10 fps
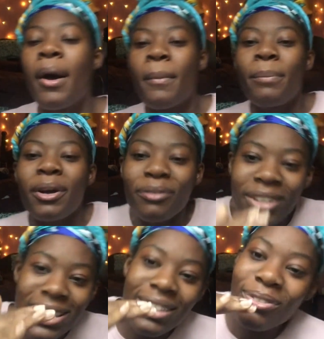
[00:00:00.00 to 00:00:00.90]
but
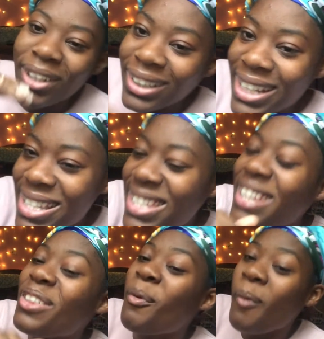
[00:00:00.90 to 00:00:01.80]
re
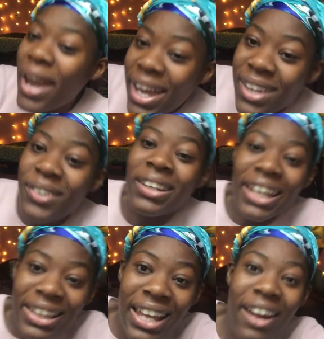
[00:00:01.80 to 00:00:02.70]
releasing the way you'll
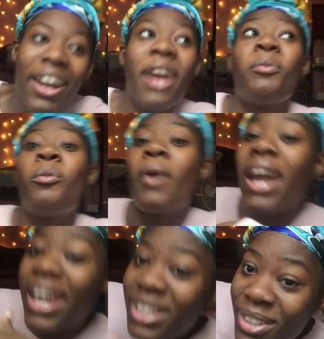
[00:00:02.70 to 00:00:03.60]
get there and
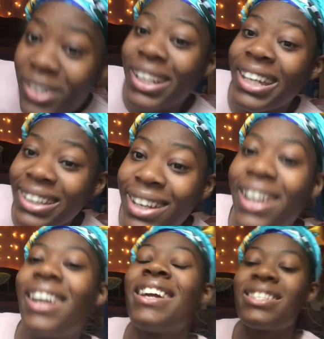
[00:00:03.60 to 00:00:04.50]
when you'll get
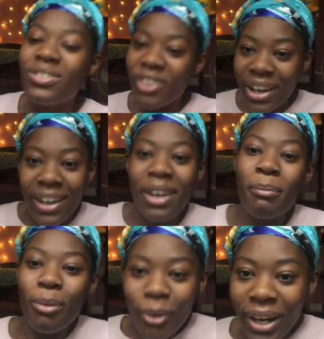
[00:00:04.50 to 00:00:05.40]
there is very
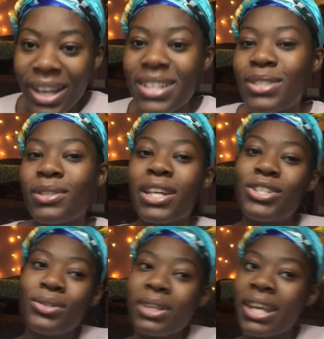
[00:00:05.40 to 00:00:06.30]
important so
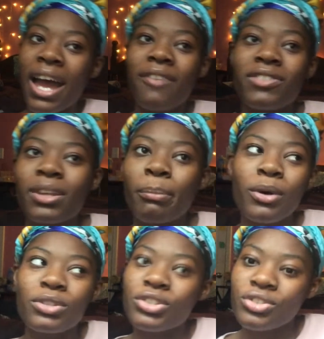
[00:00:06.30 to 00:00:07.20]
that you can have the
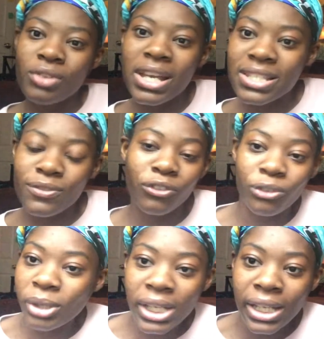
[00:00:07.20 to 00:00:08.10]
most stress
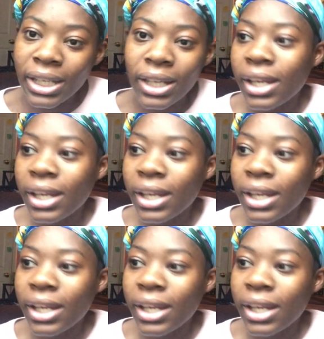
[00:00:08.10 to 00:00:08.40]
free